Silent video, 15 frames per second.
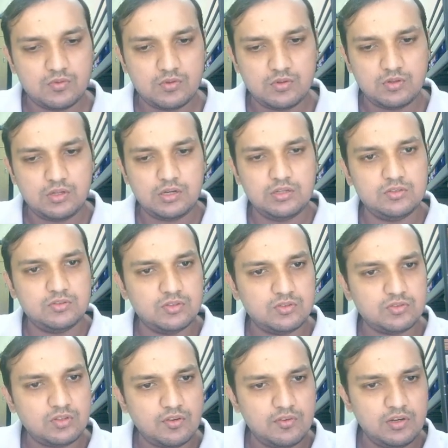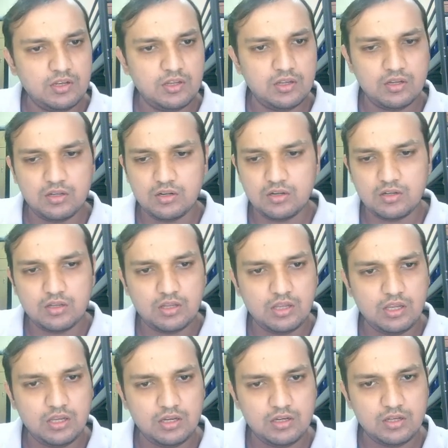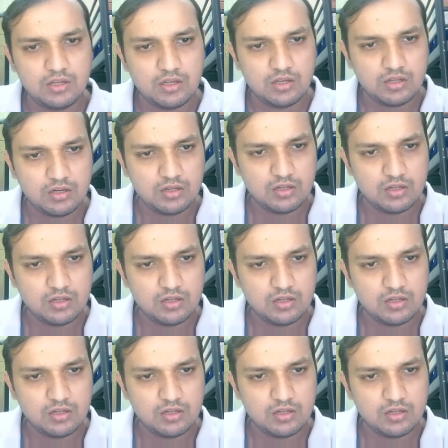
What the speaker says: That is a 7 here, 8 here.